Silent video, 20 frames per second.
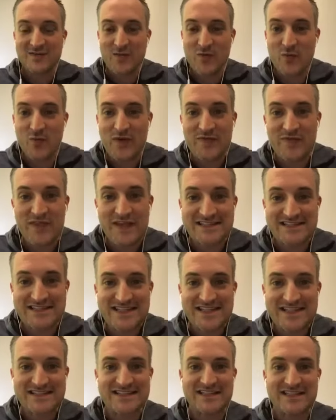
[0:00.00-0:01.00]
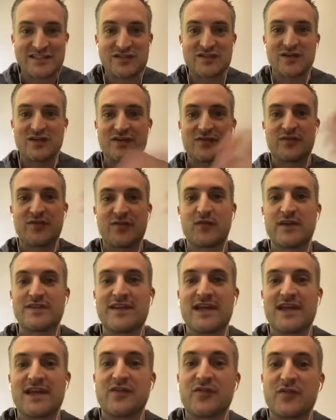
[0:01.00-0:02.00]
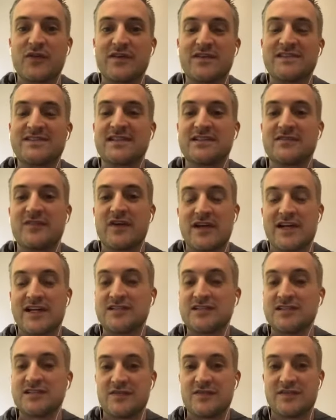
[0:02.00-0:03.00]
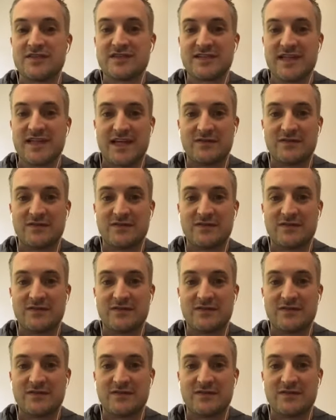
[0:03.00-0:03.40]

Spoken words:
what they did is they had three listing variations on their site.